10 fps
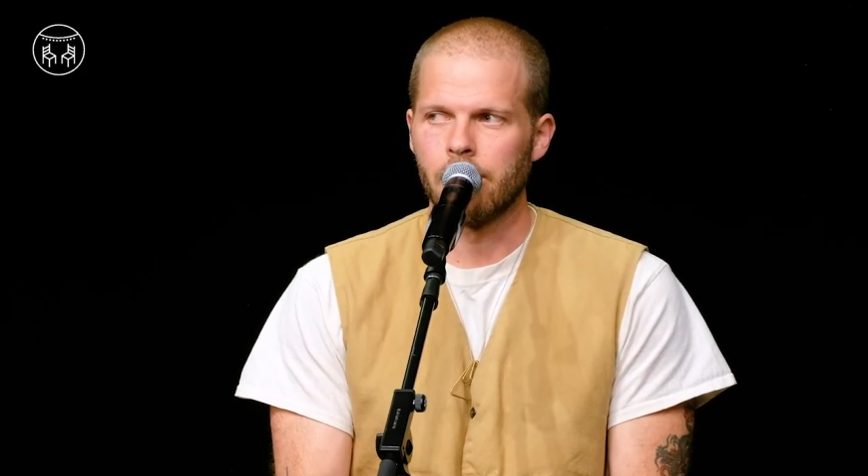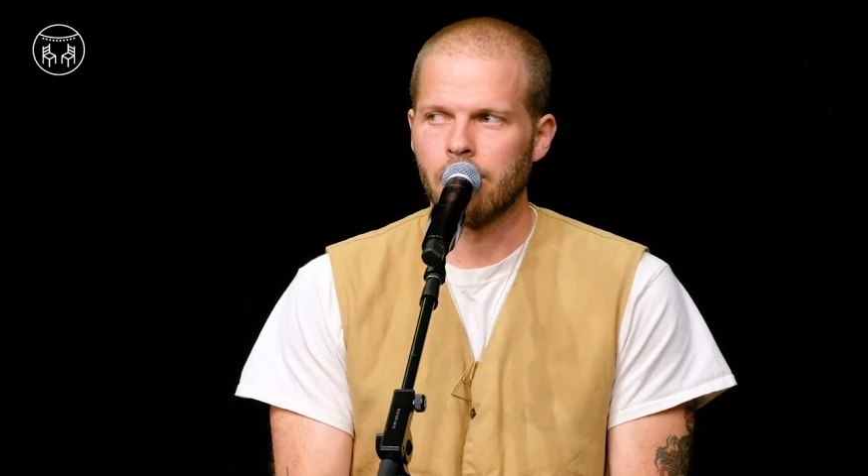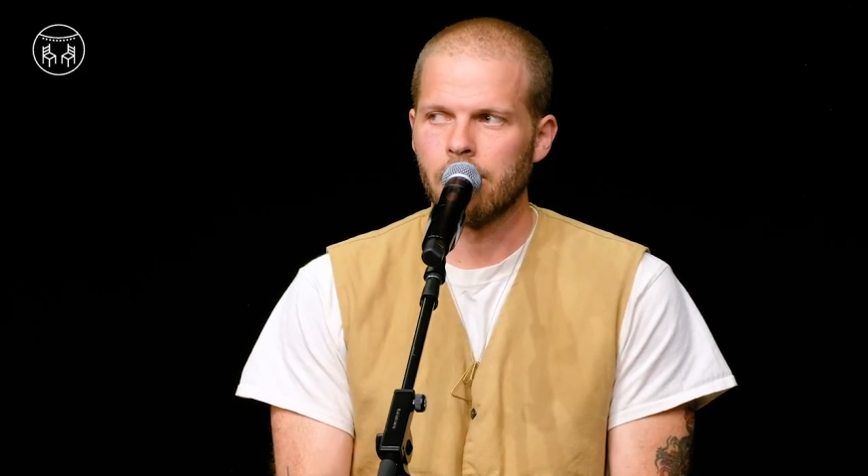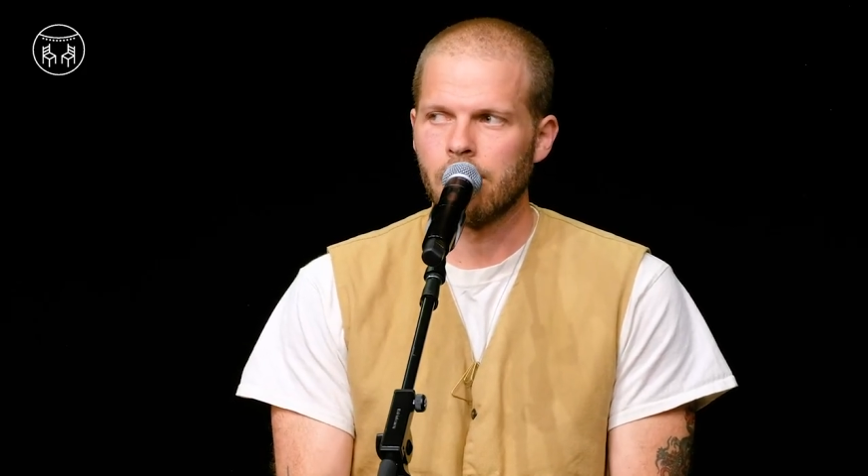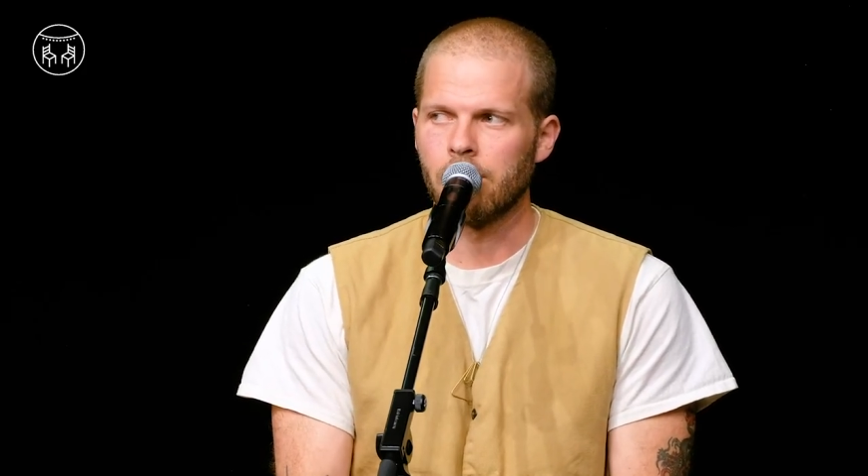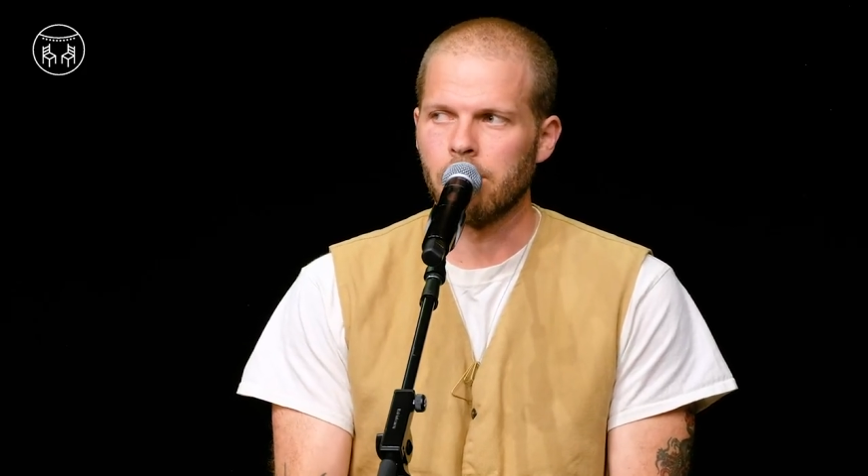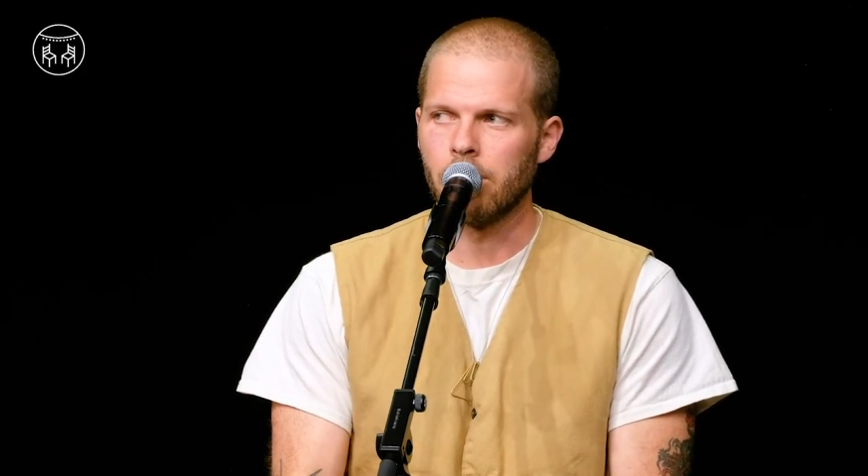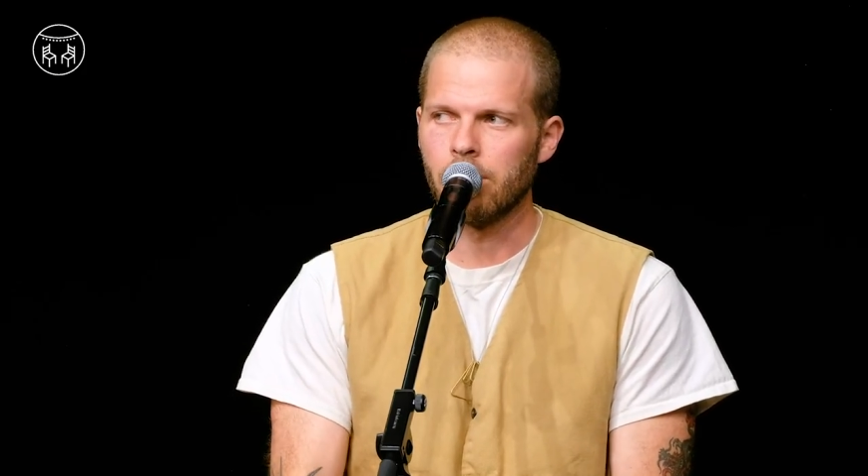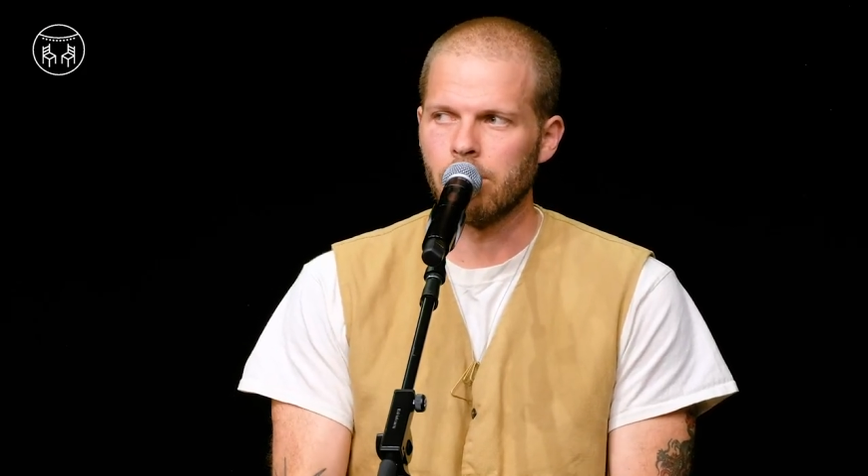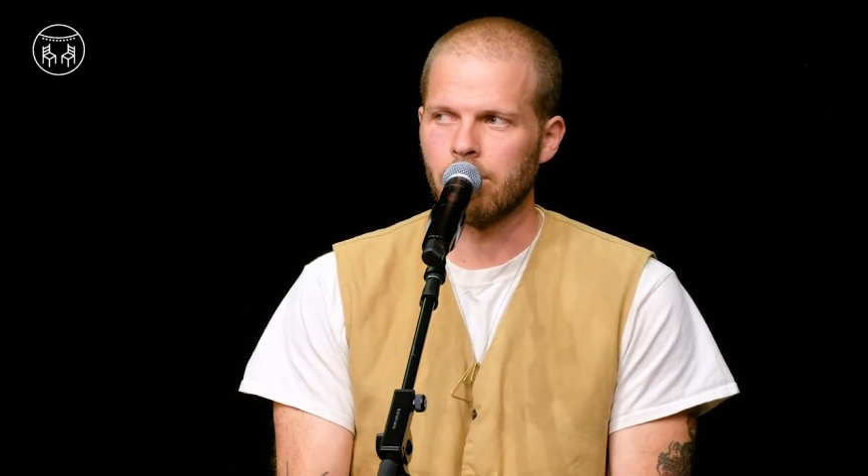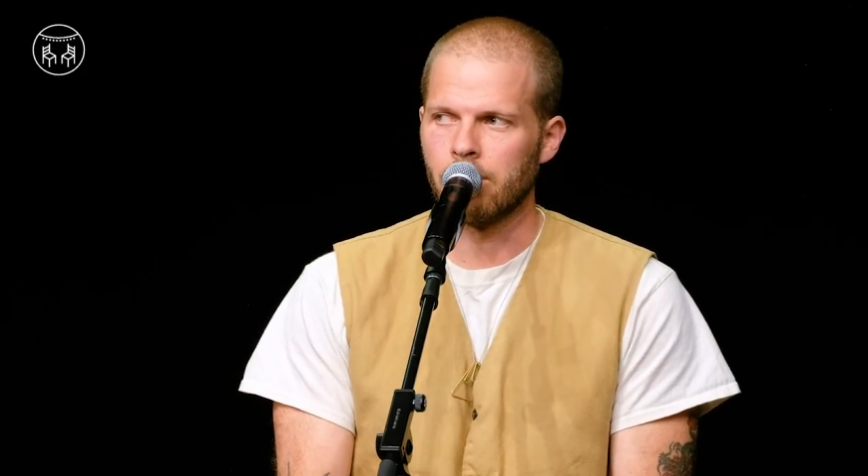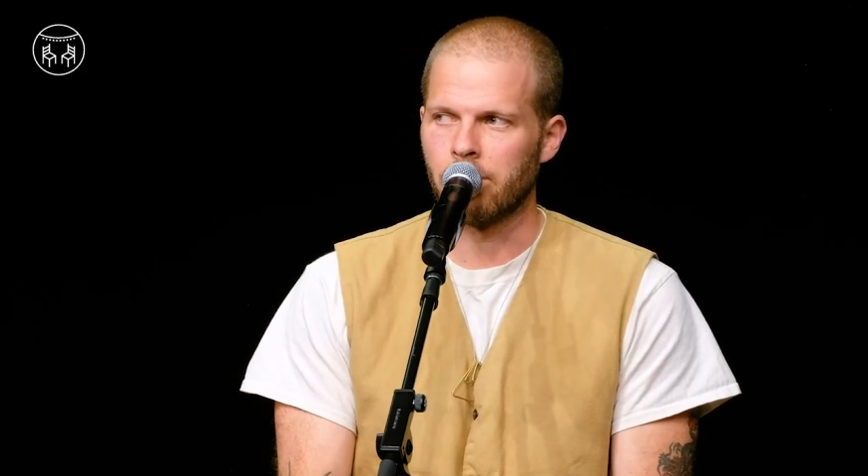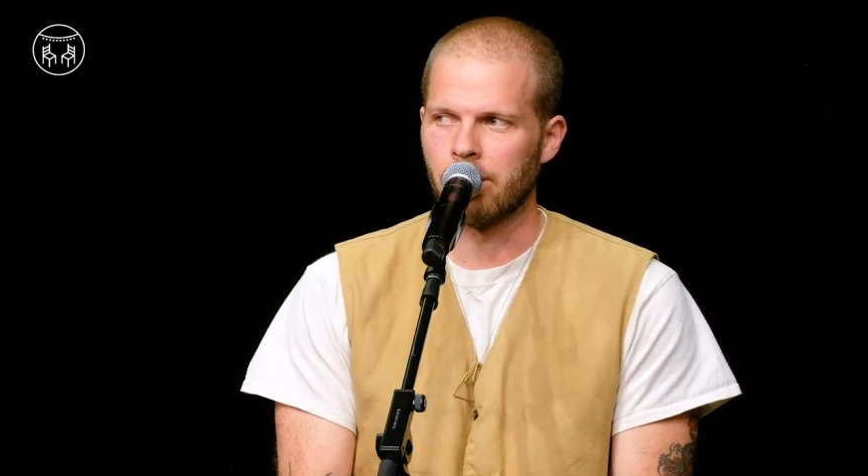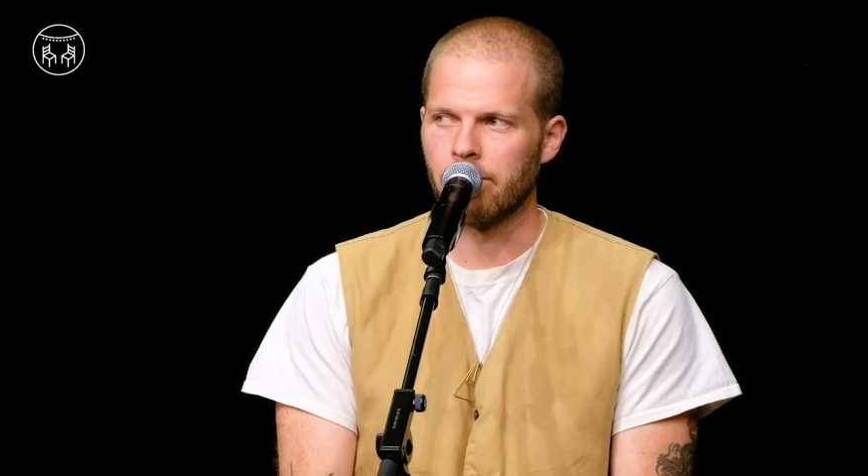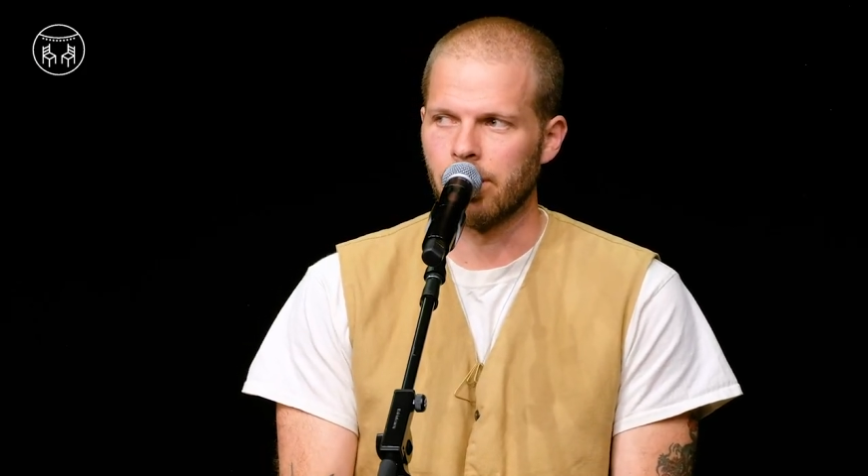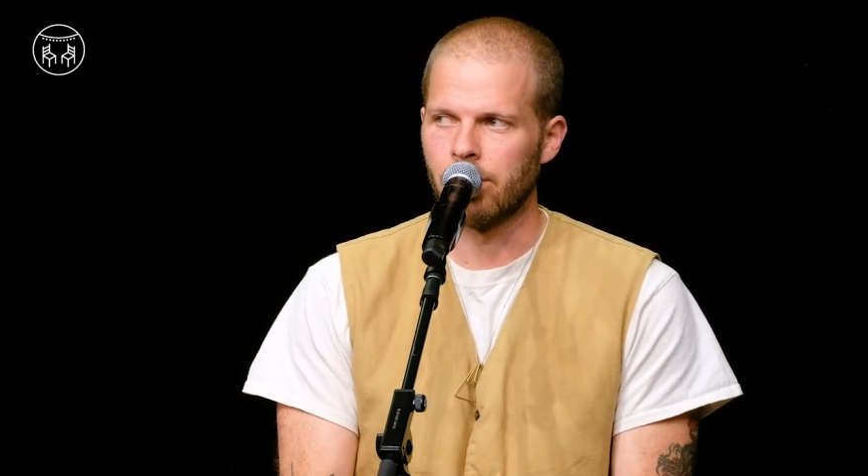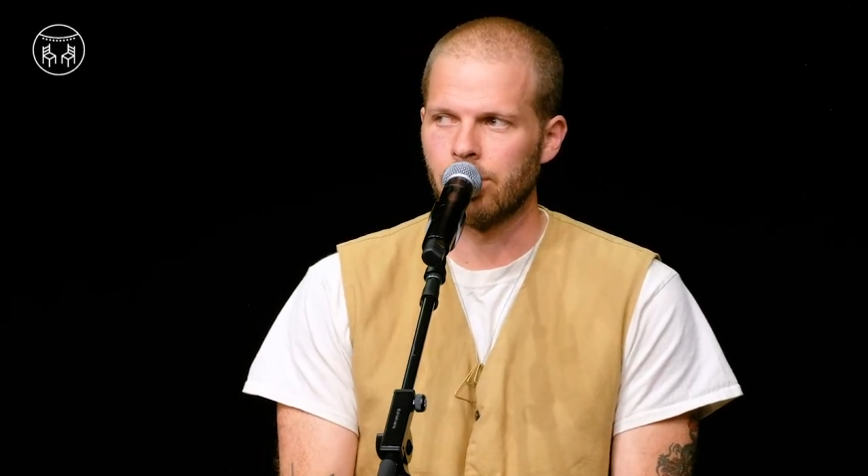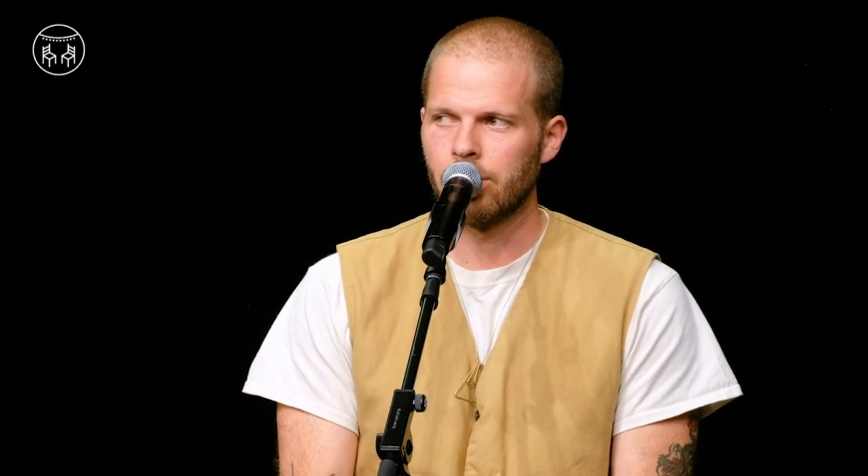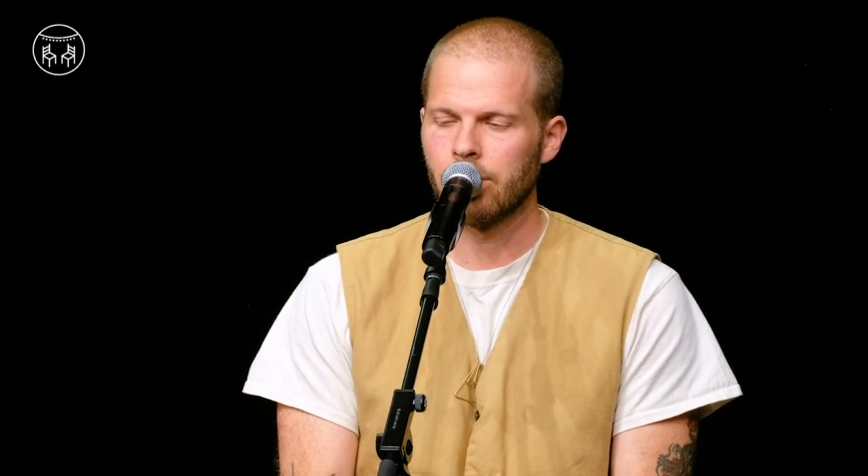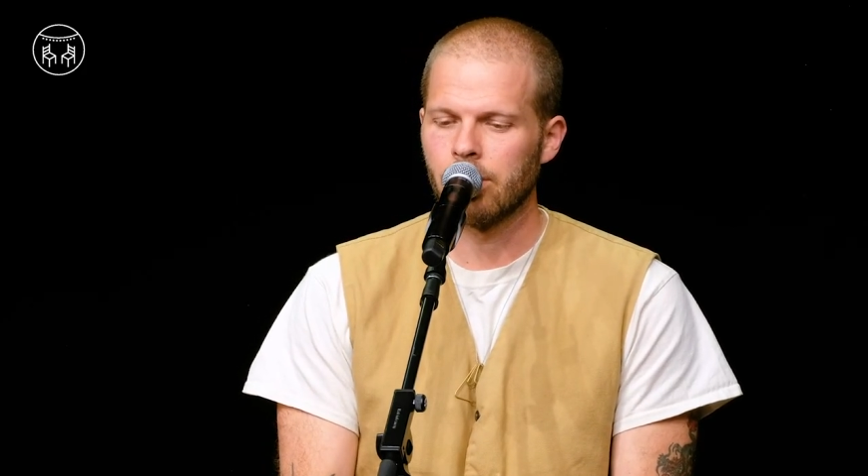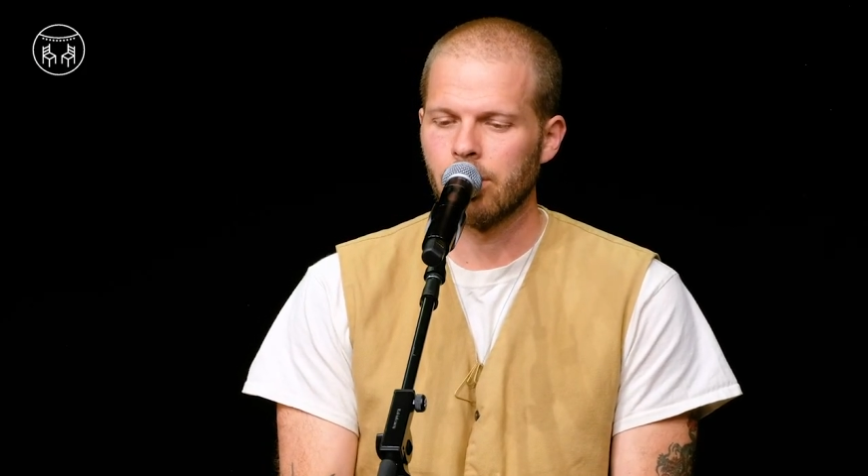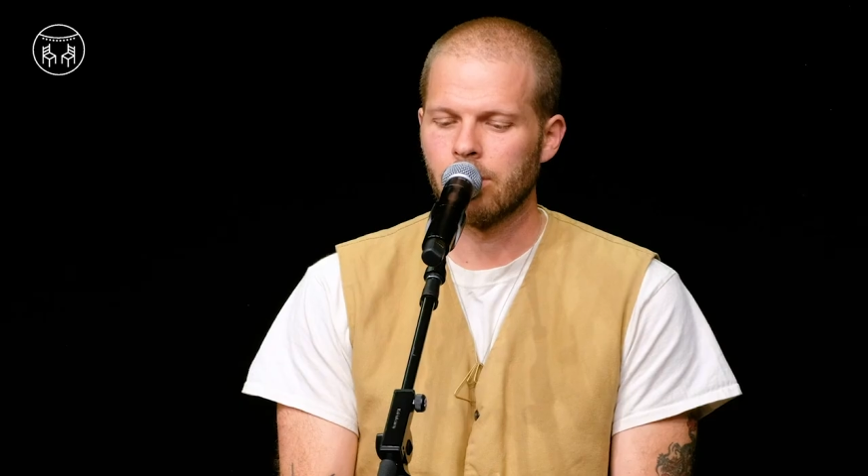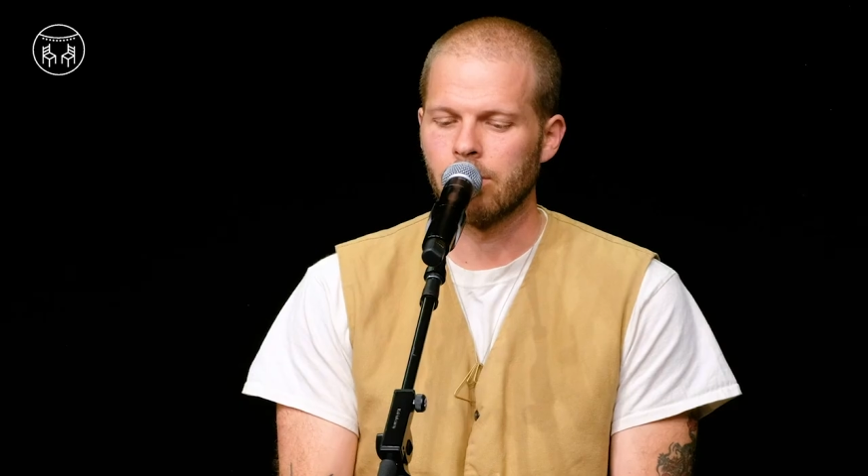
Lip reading: and we use the privilege